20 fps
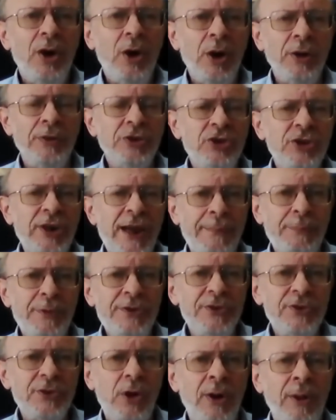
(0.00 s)
on
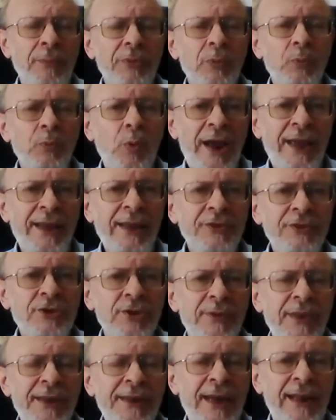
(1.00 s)
Shabbos, on the way
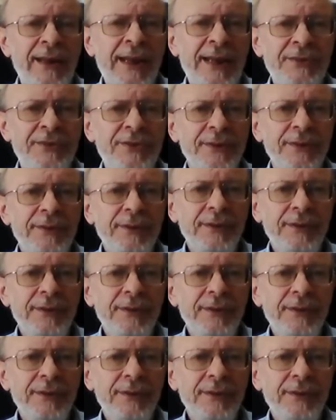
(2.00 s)
to the Yeled,